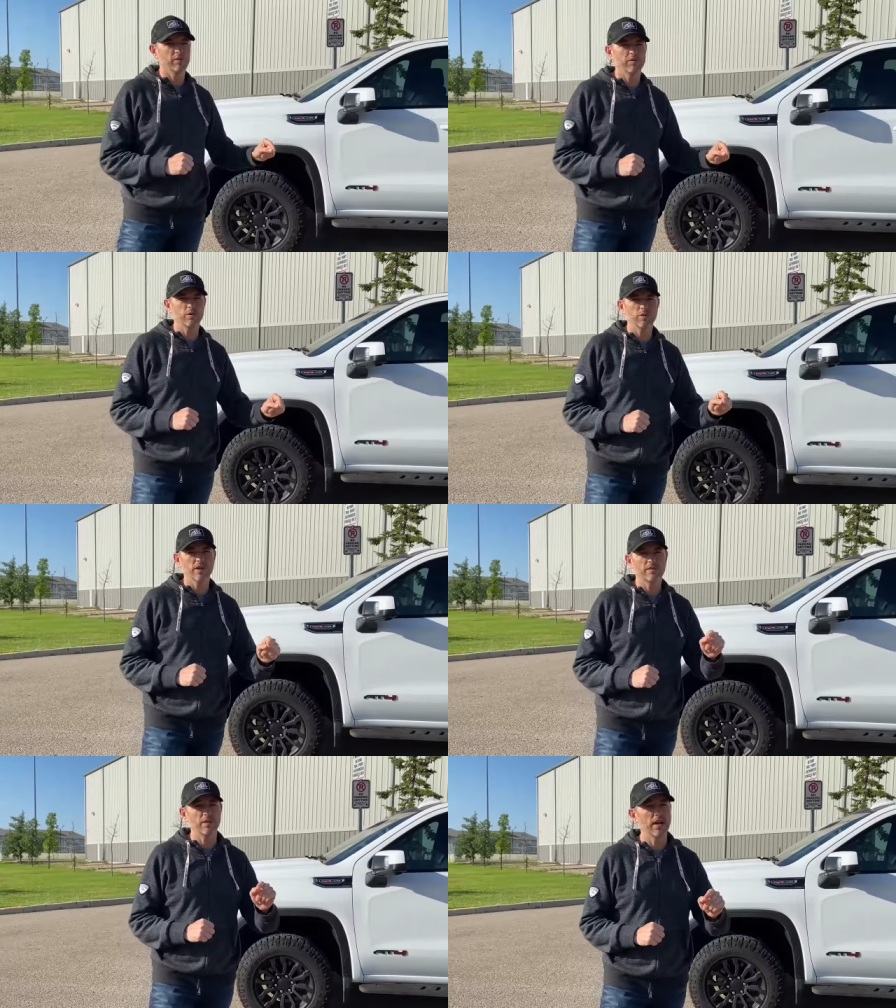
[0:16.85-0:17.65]
review
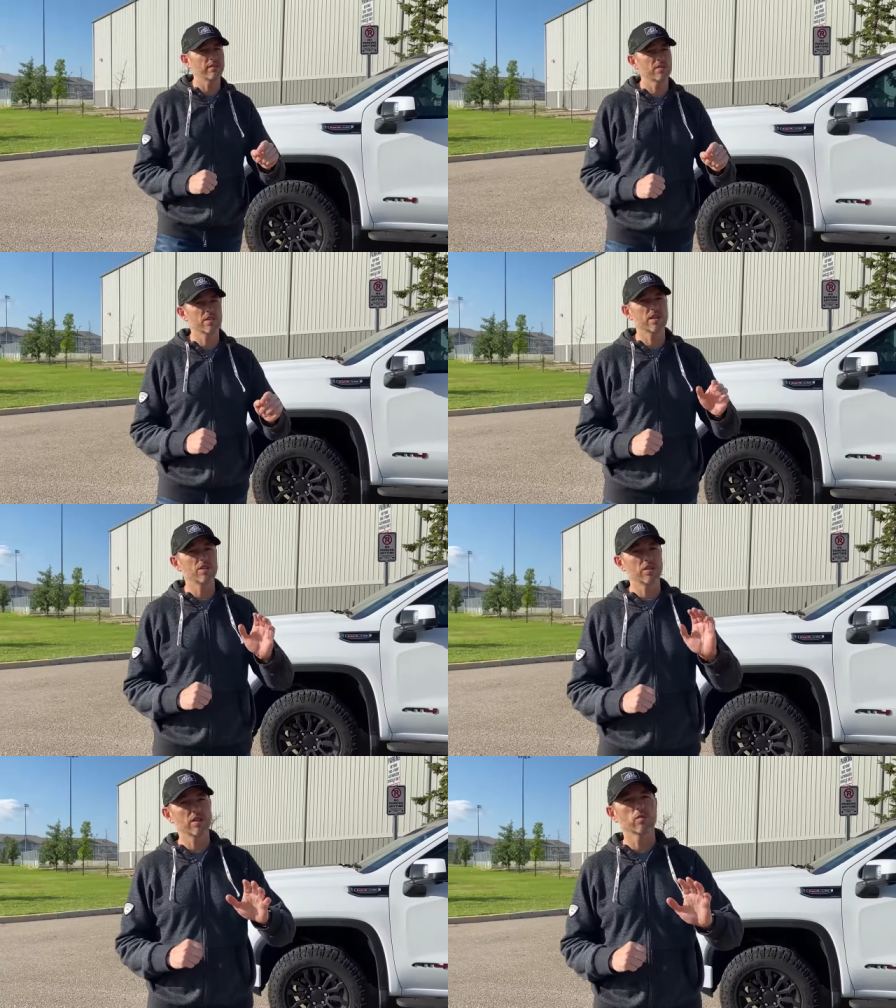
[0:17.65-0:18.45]
that if you haven't seen,
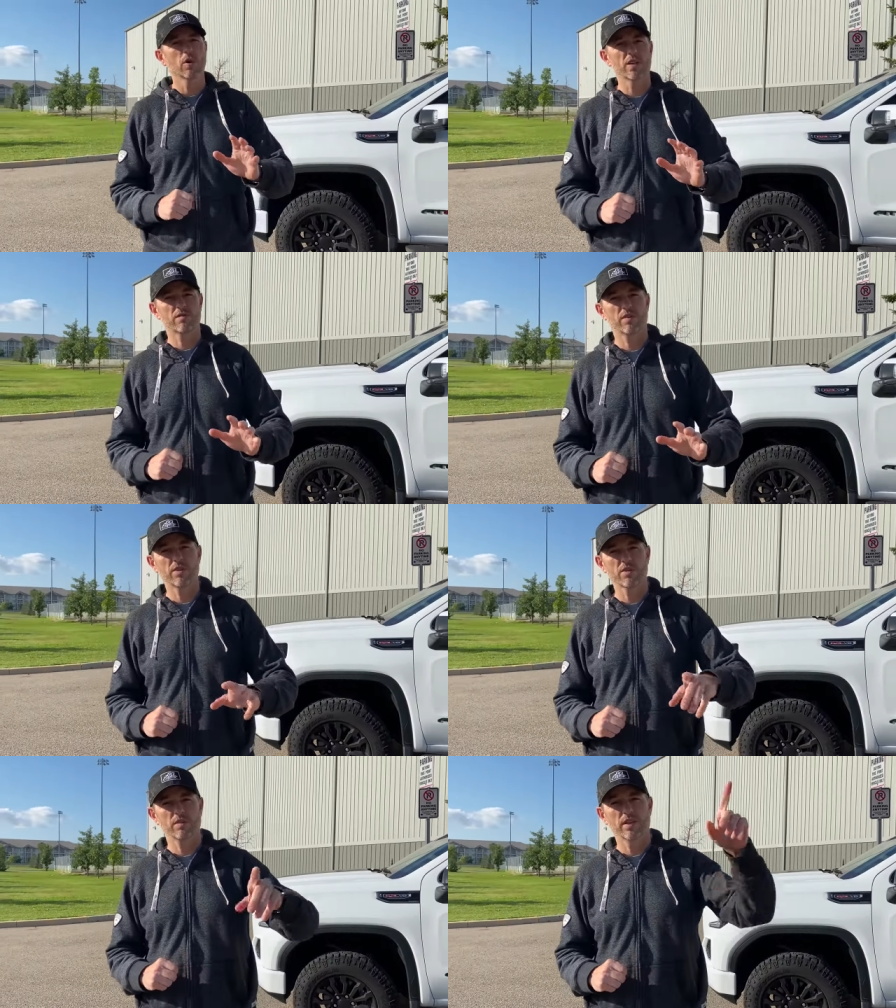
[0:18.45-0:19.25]
you need to watch
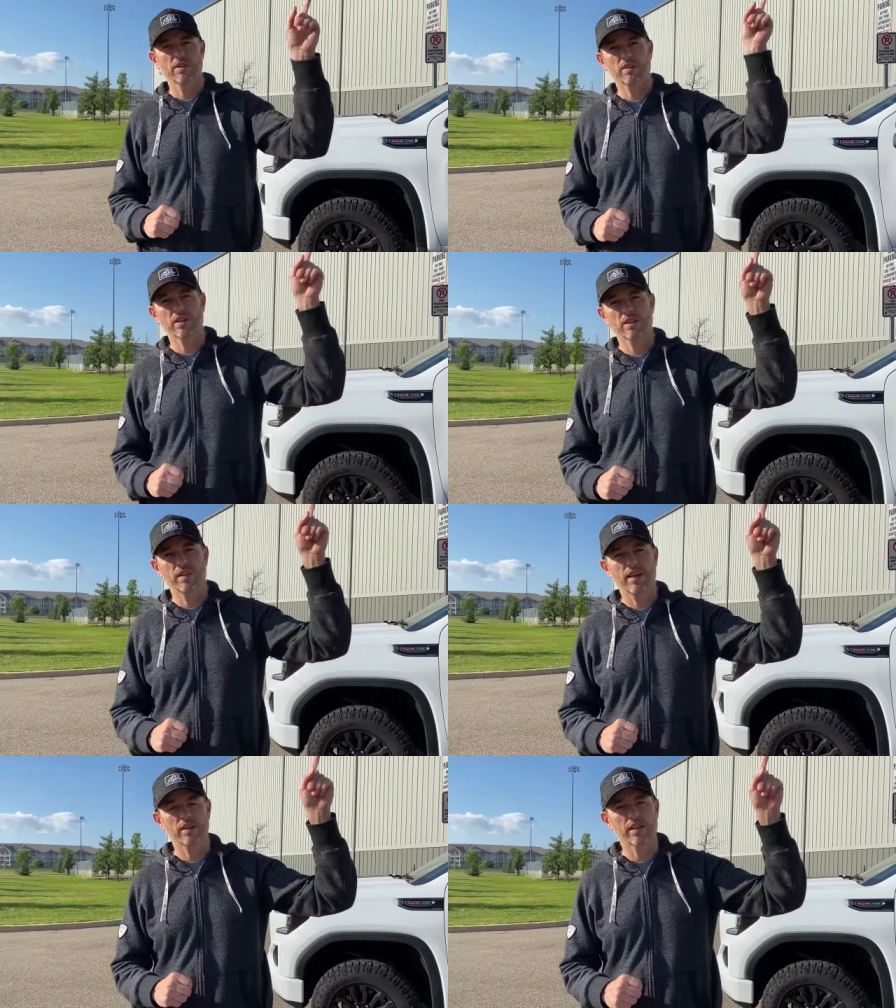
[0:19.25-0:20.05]
first. So I'll let you click on
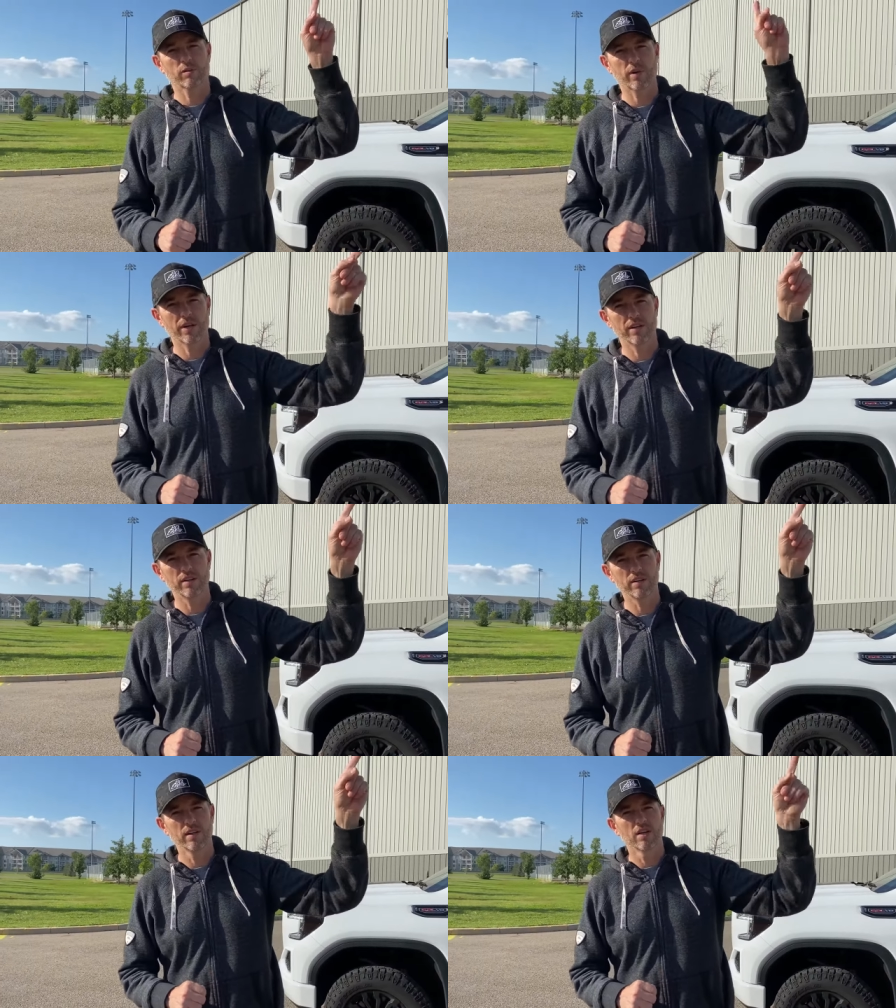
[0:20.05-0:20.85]
that link right
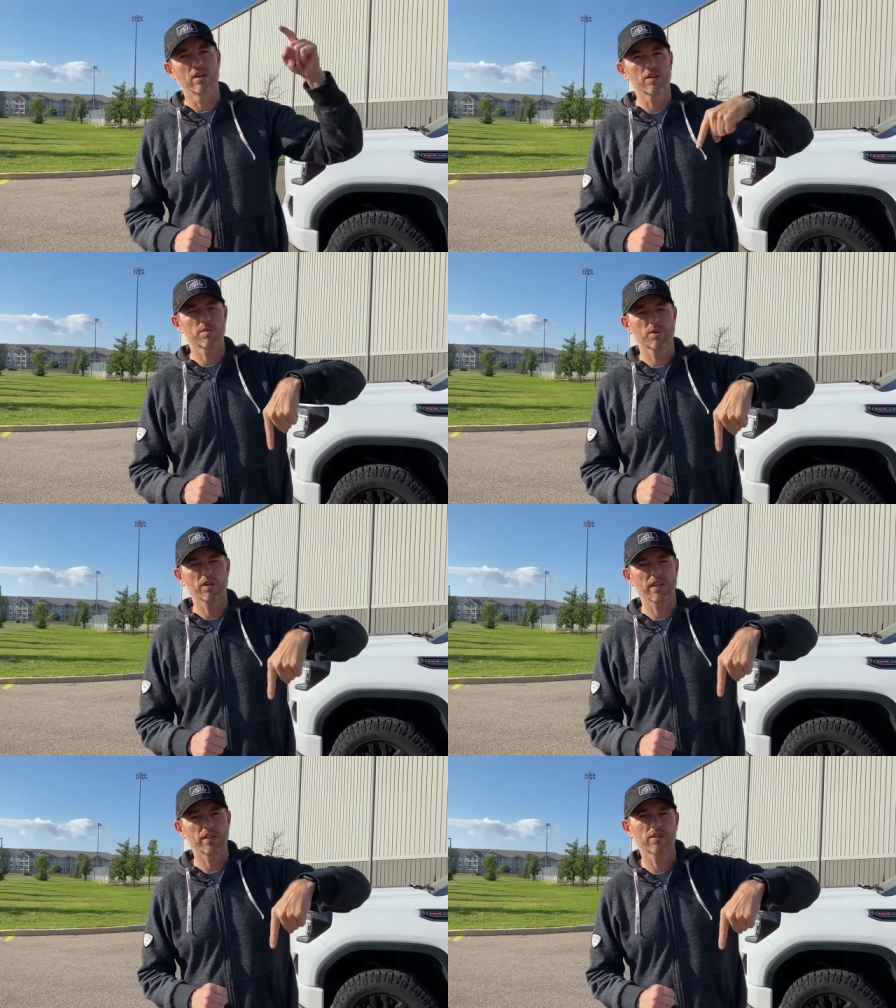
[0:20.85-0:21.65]
here. I'll also put a
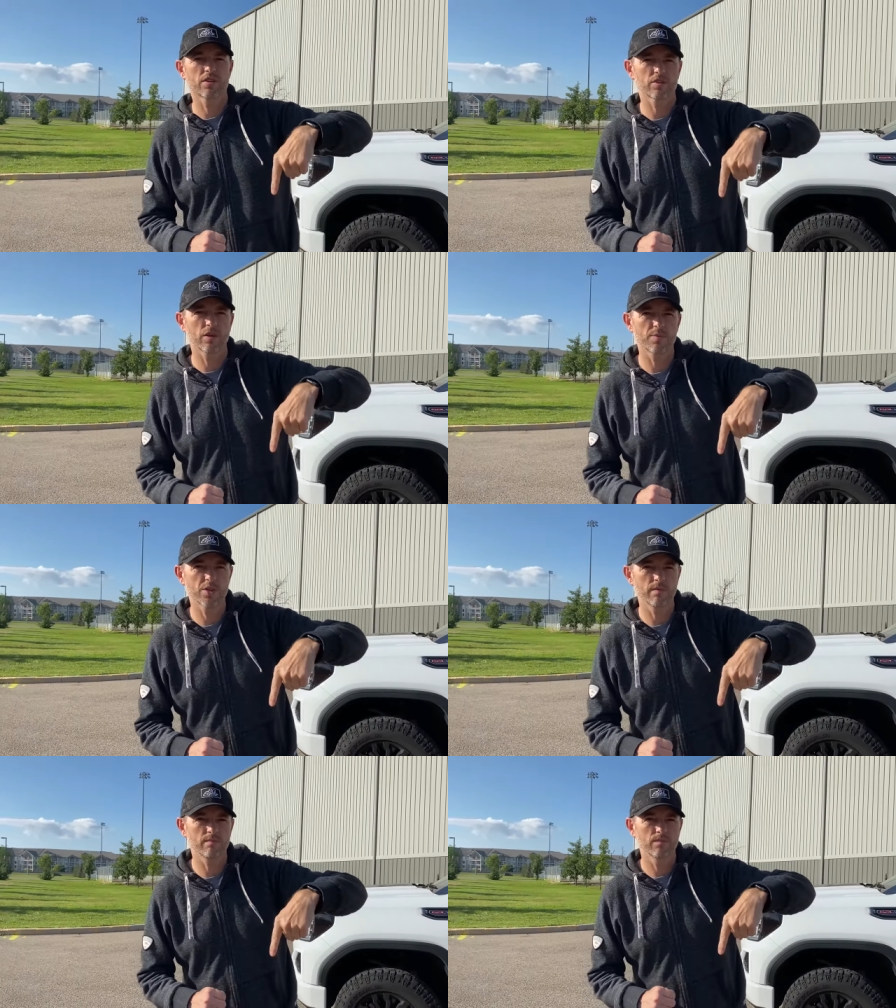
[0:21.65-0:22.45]
link in the
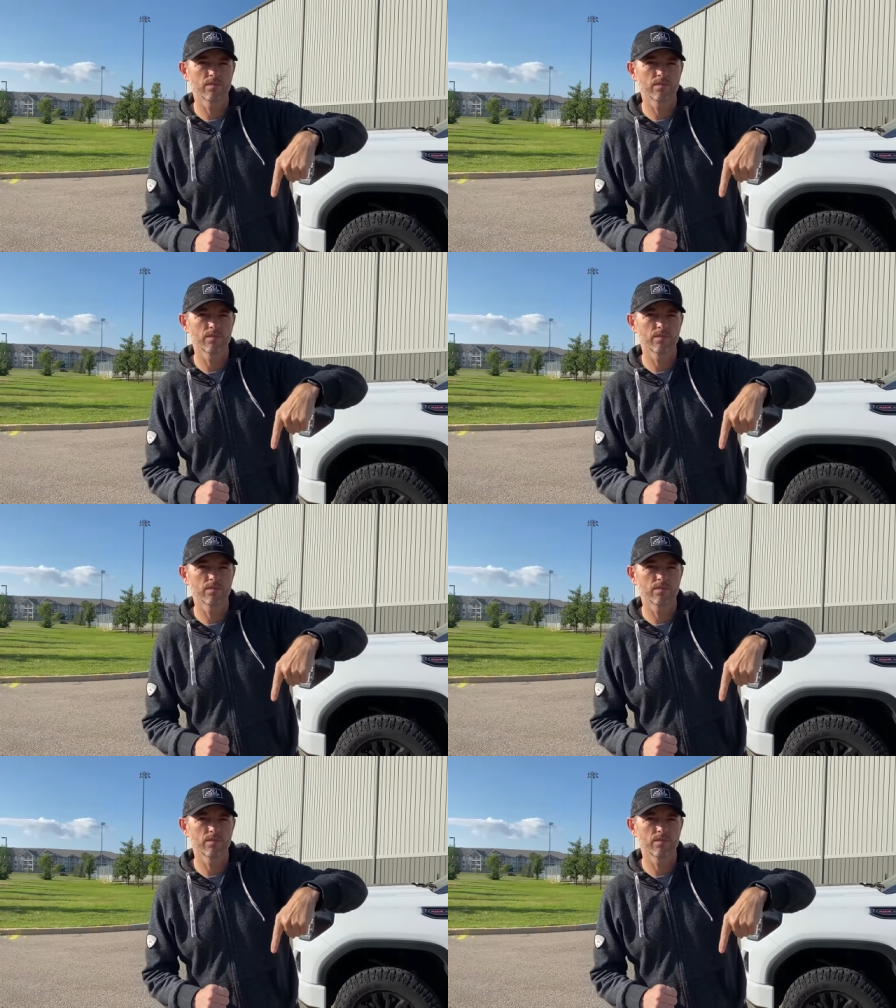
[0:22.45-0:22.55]
description.